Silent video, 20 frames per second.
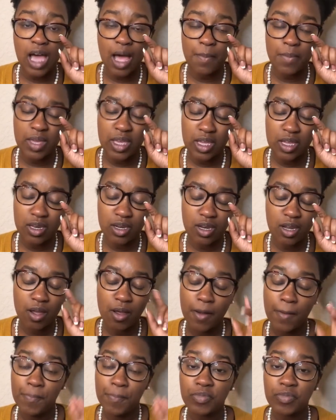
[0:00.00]
I mean,
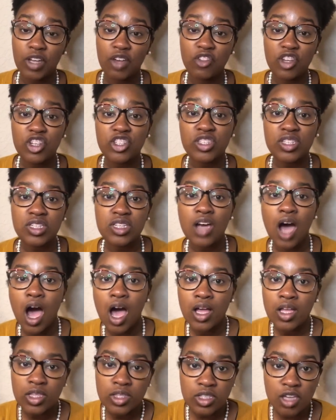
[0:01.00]
there's
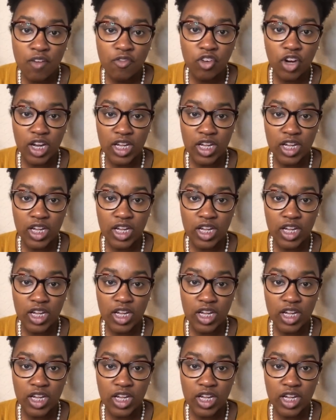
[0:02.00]
tons of